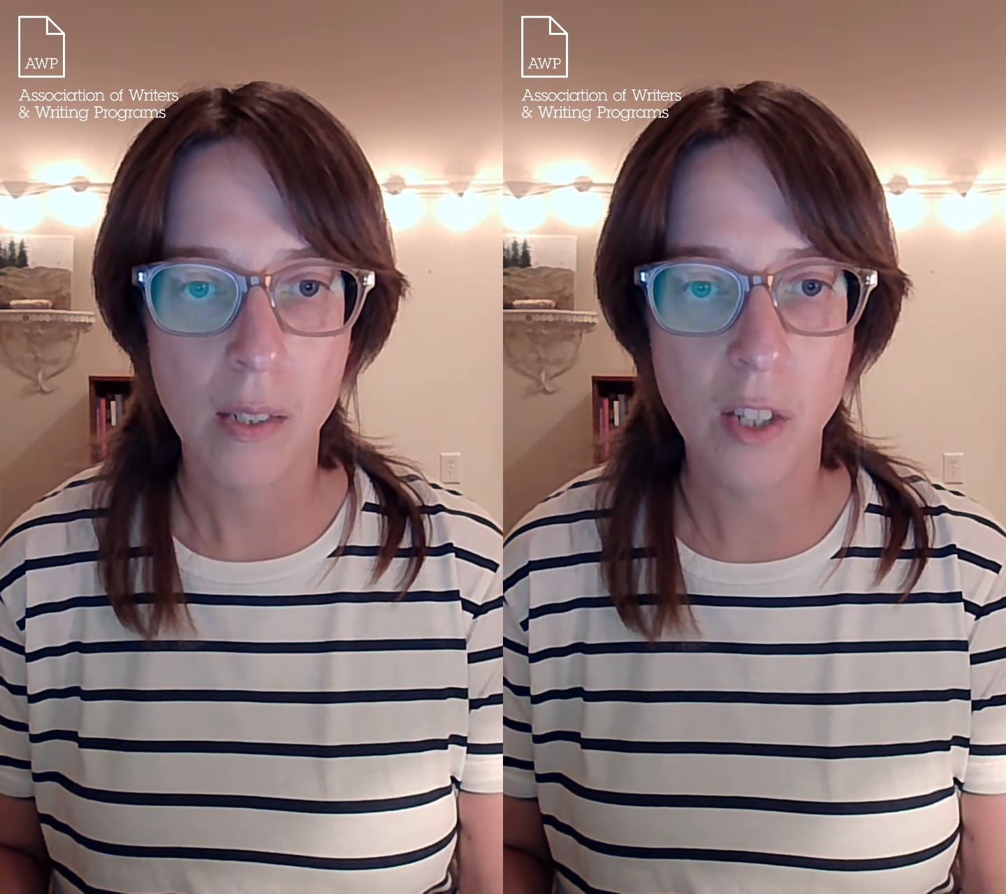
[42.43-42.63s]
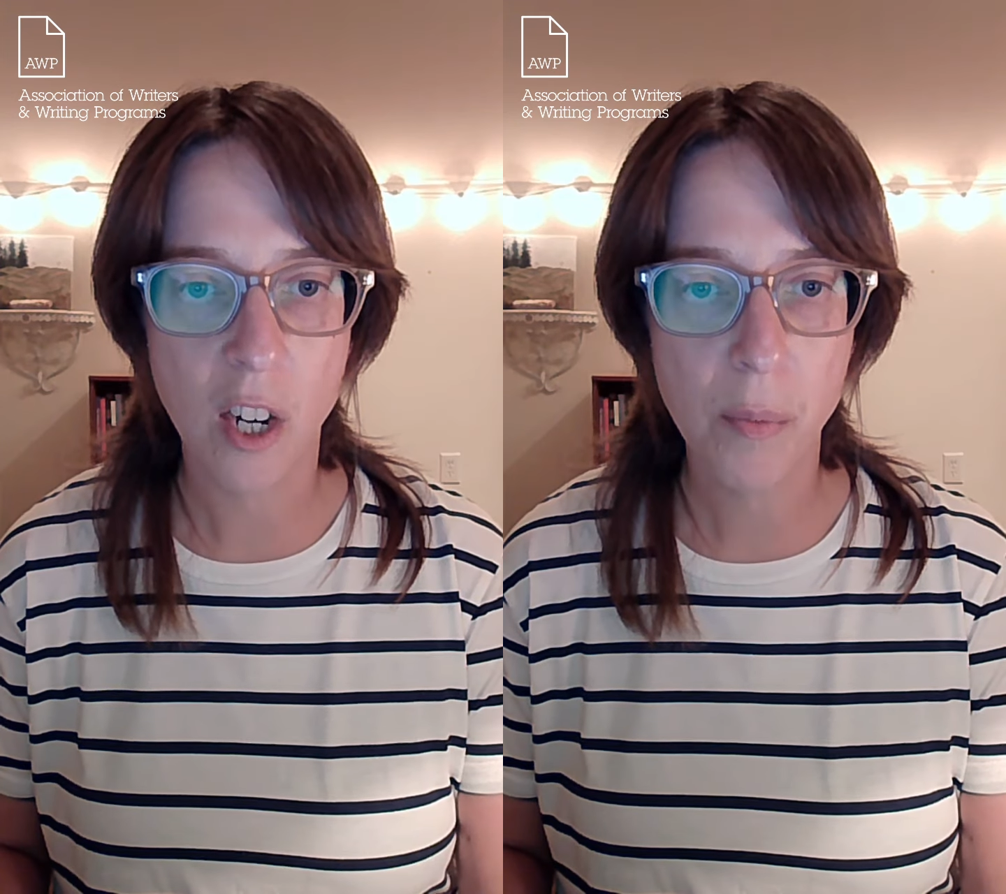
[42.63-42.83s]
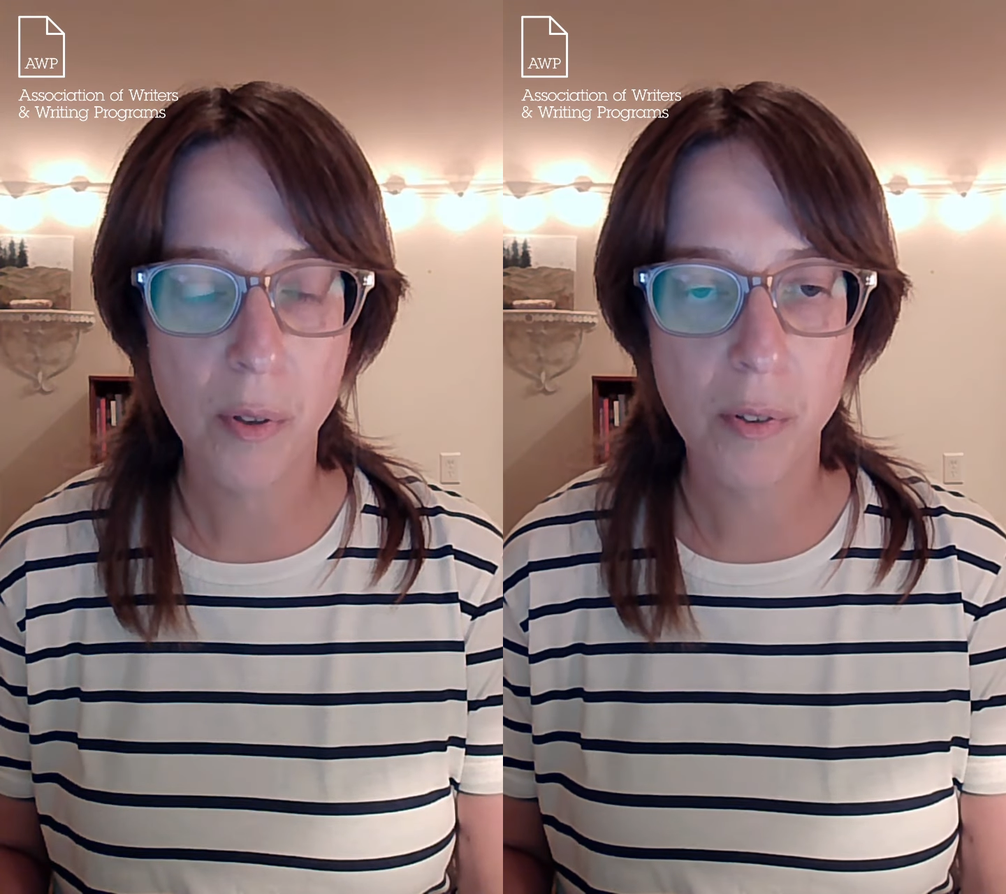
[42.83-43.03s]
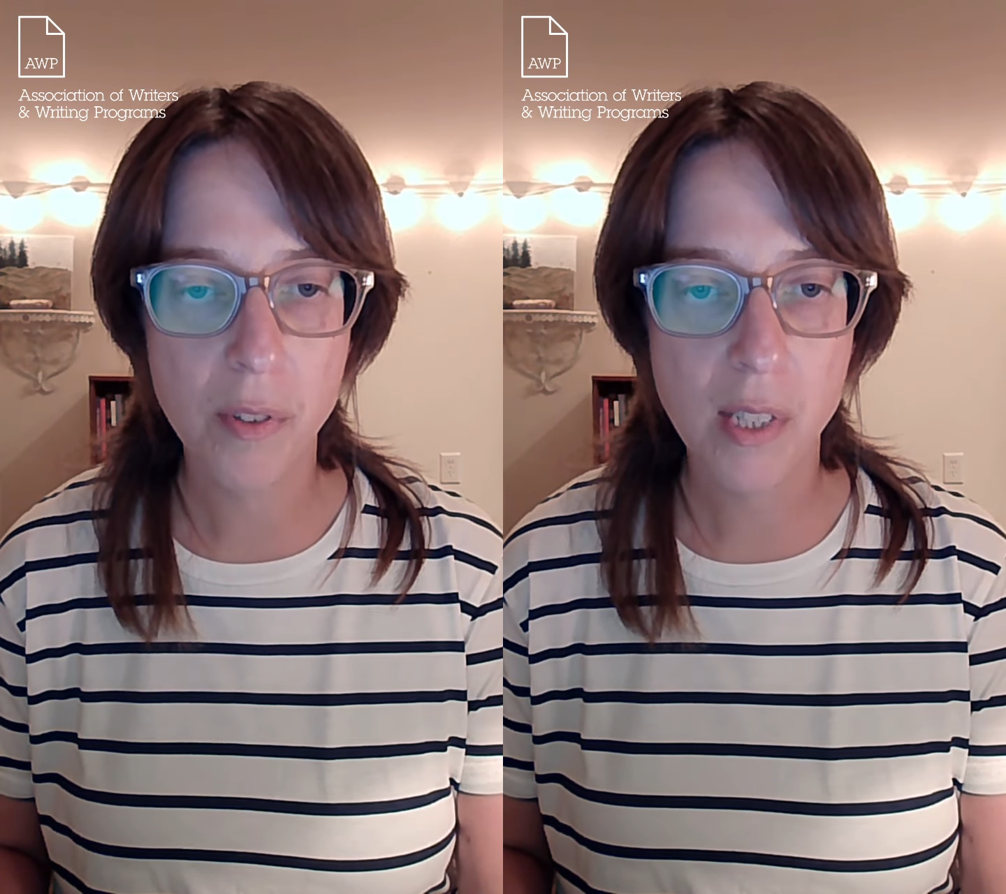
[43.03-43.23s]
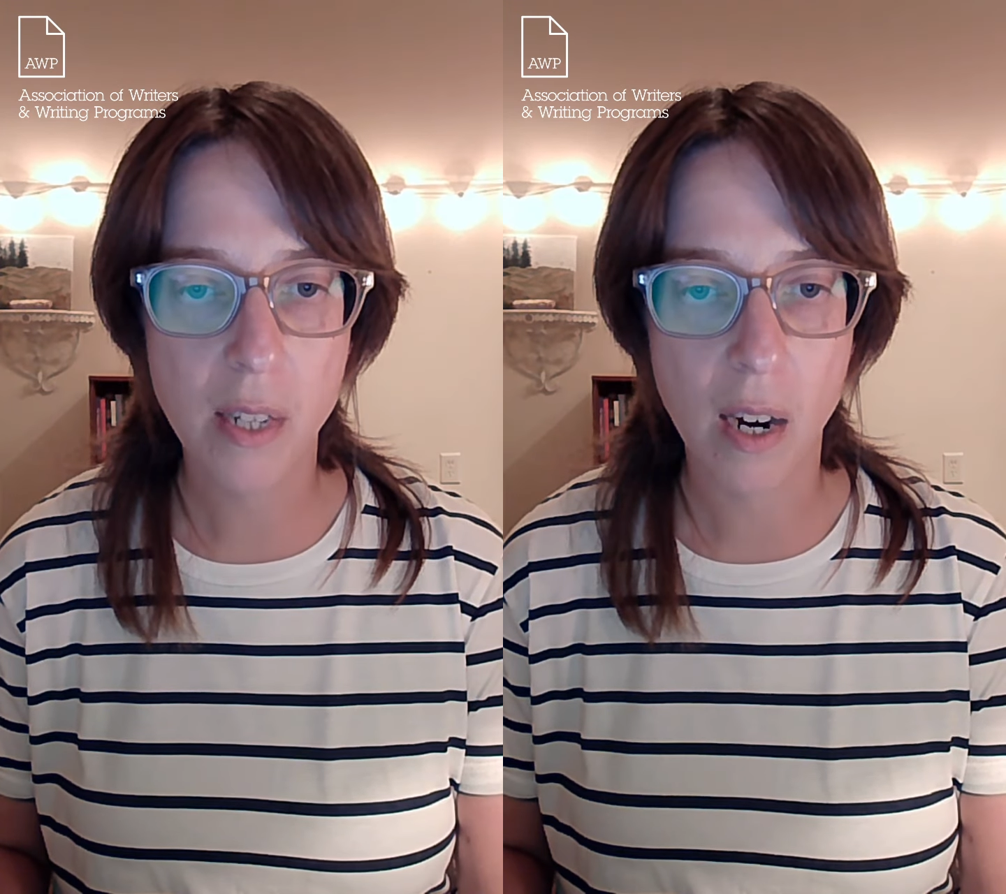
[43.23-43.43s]
Dark
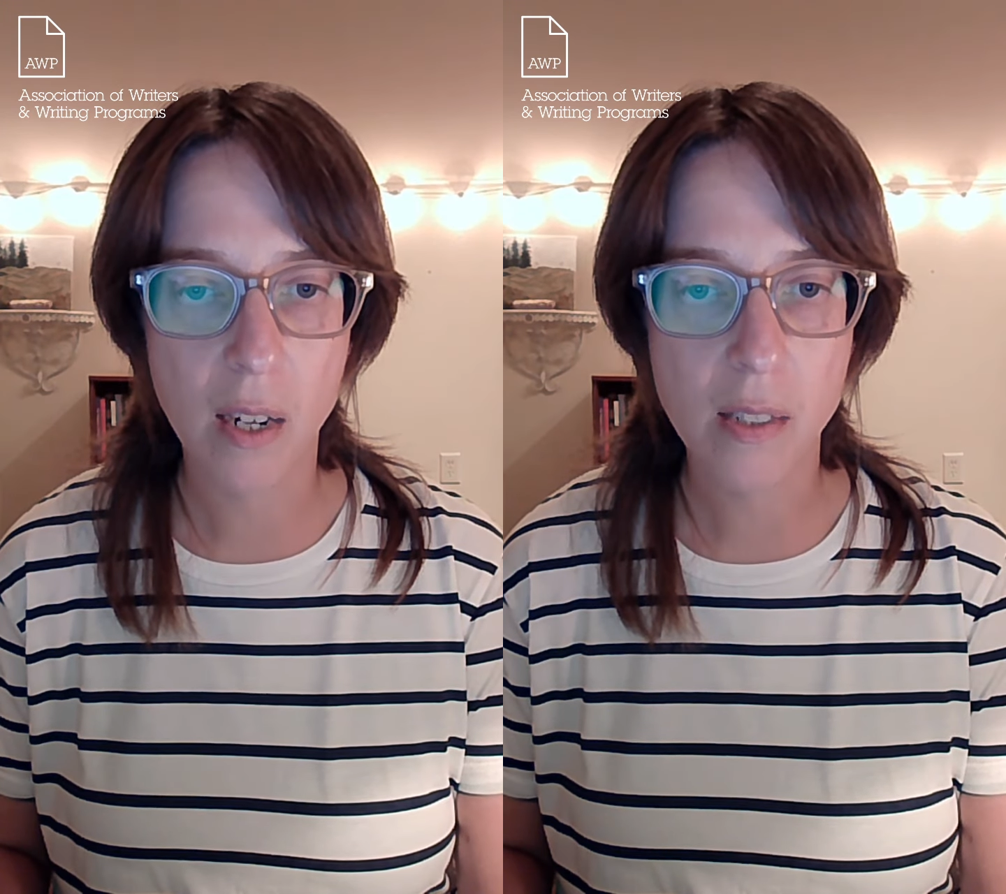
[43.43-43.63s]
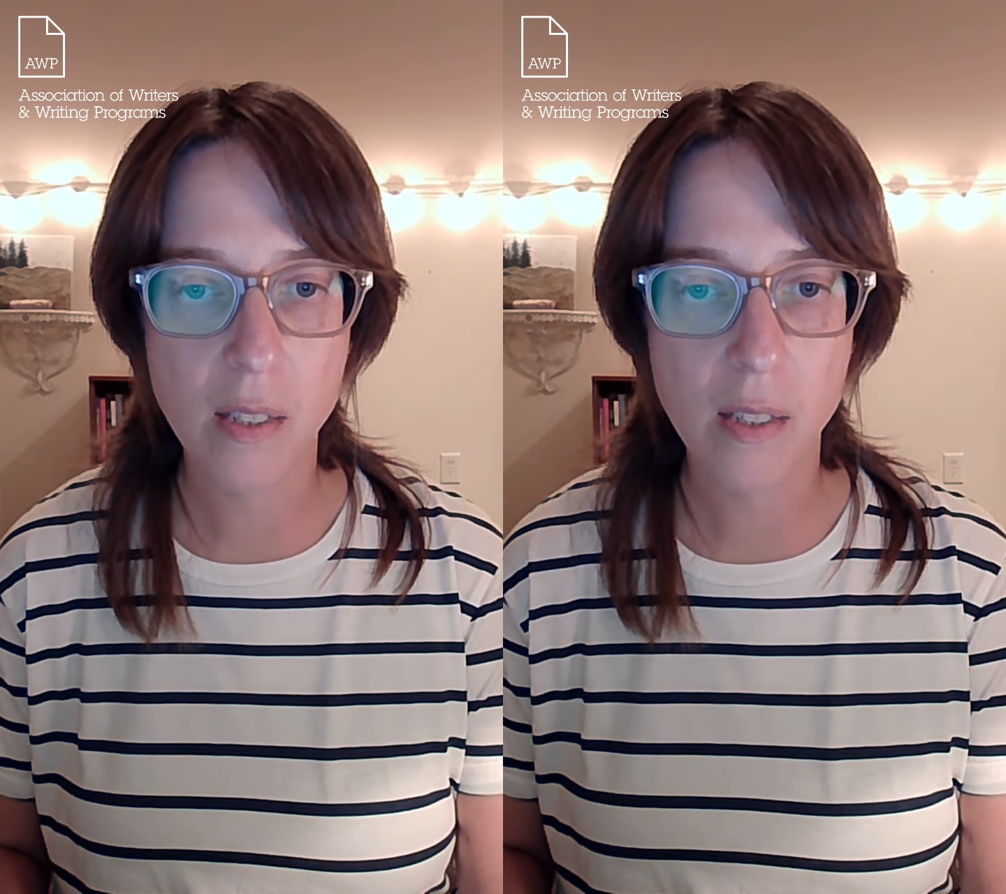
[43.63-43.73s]
maroon scars